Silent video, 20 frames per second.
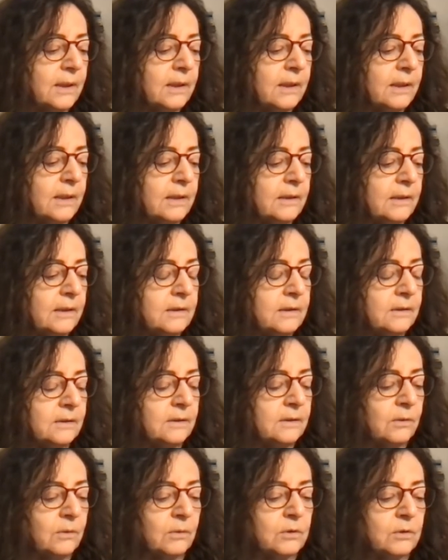and
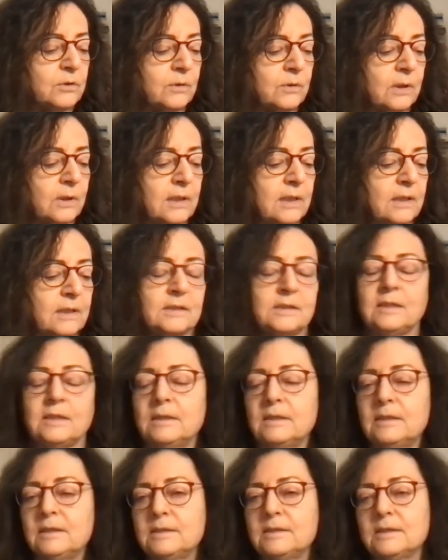uh, also her
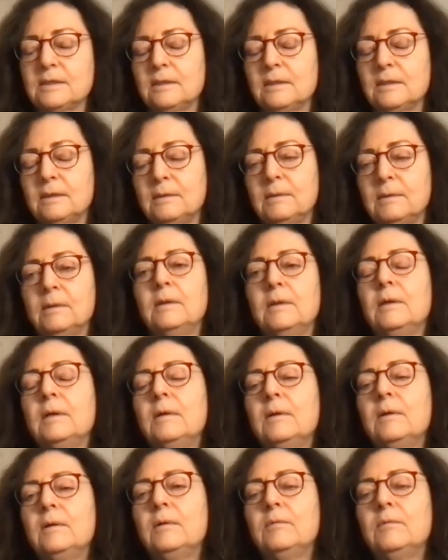essays are
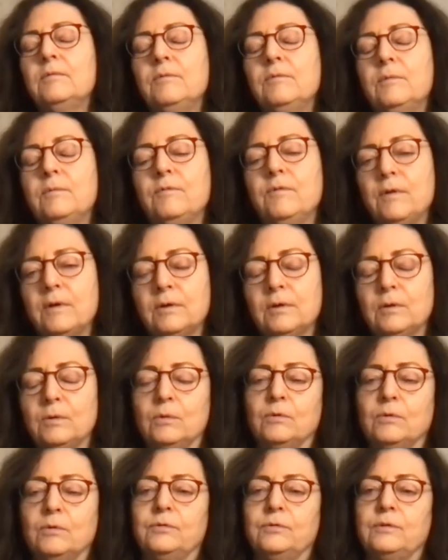very
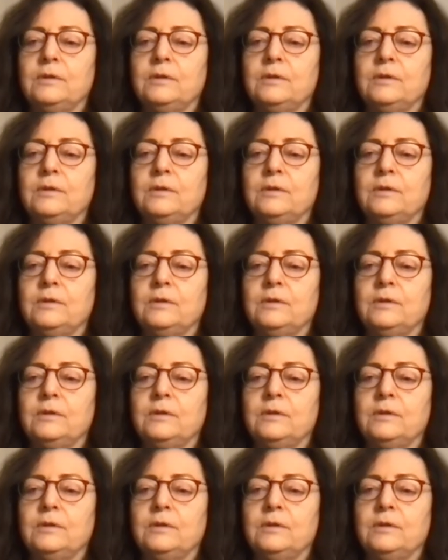often